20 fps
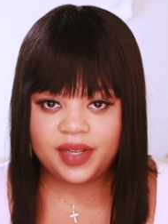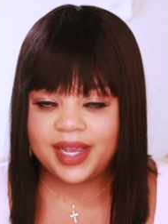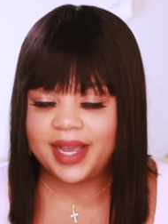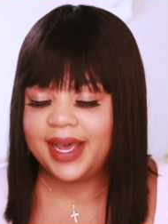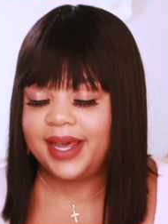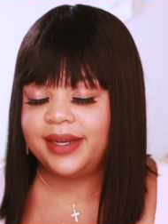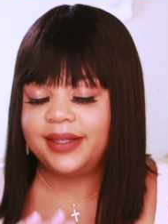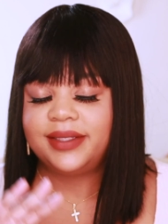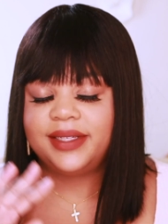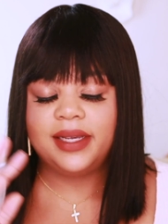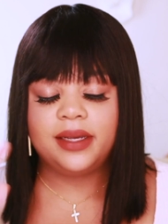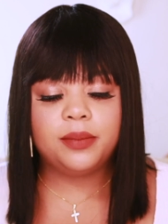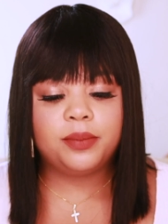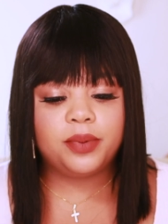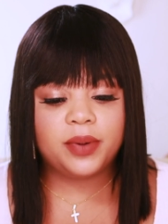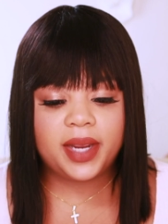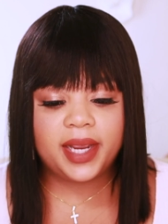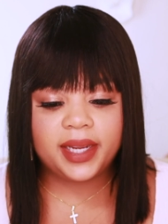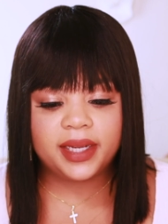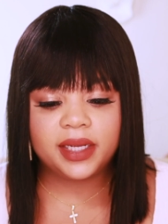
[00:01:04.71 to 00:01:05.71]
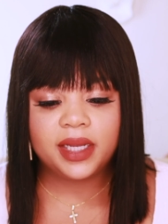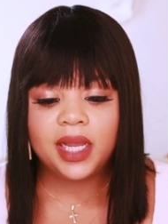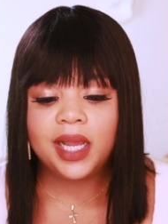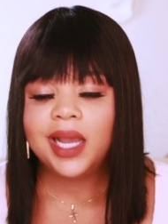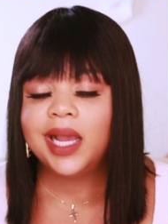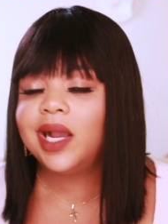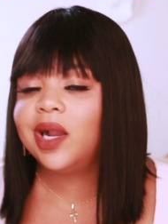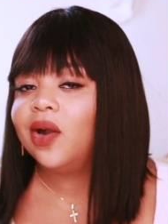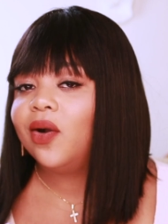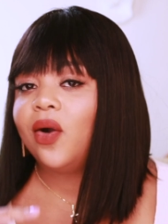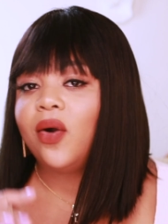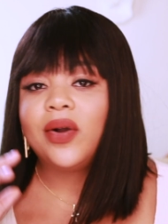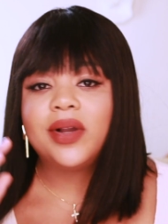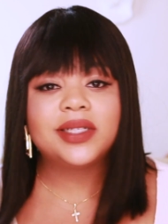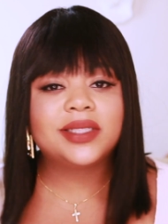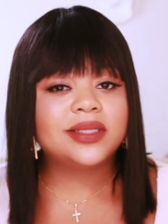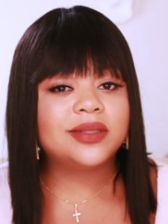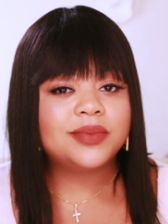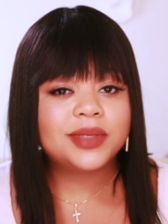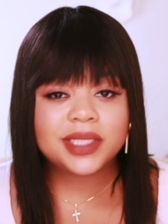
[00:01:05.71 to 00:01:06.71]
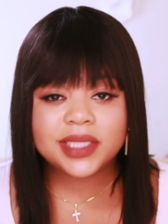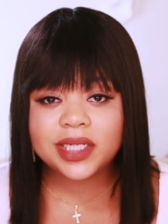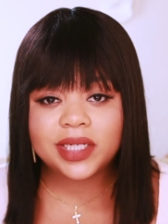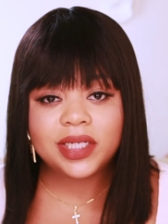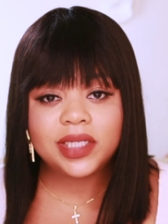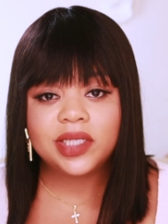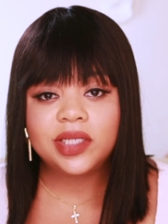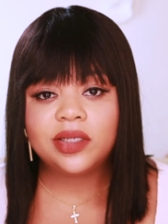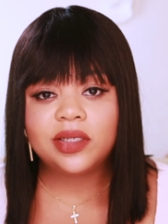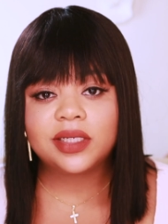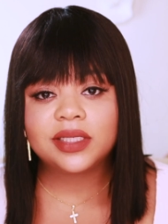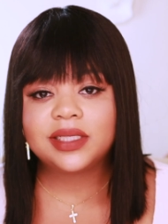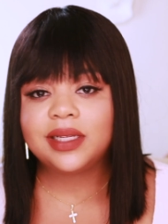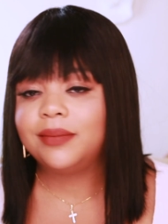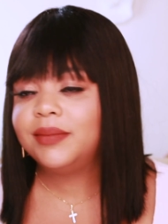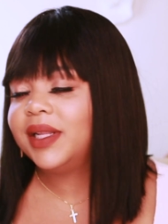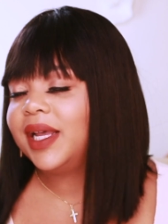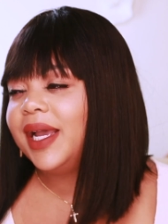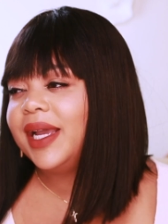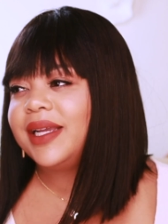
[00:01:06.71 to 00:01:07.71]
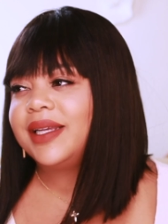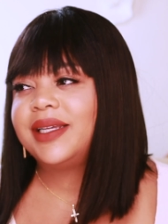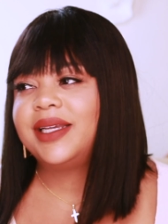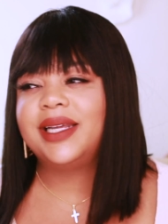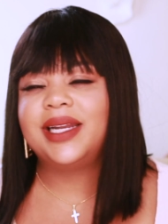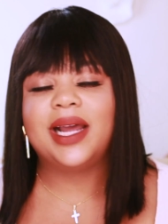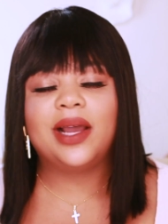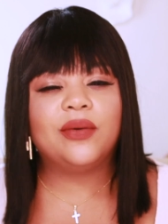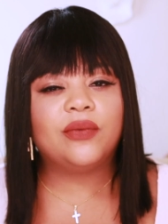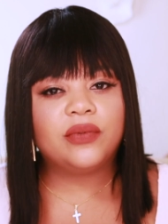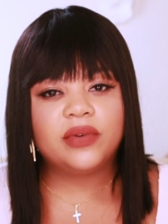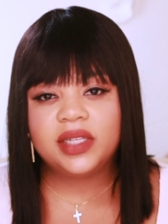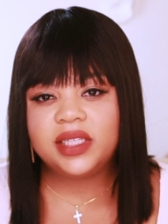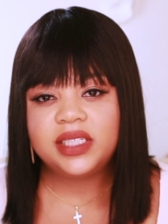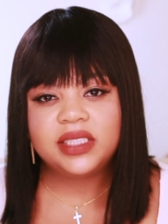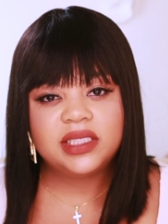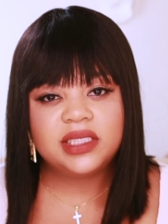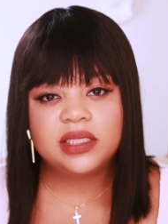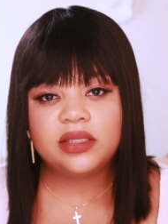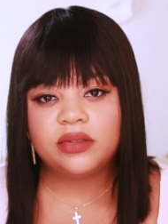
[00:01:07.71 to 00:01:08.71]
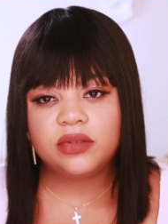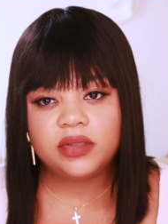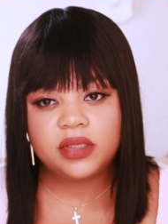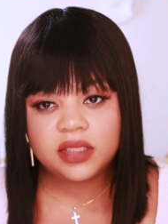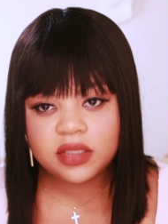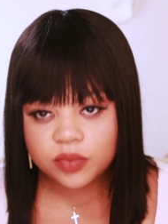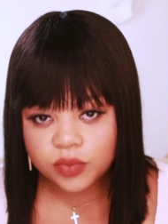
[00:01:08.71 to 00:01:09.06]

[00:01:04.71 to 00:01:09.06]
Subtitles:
I had to take a break, go get some cereal, because I'm like, can I really sit through this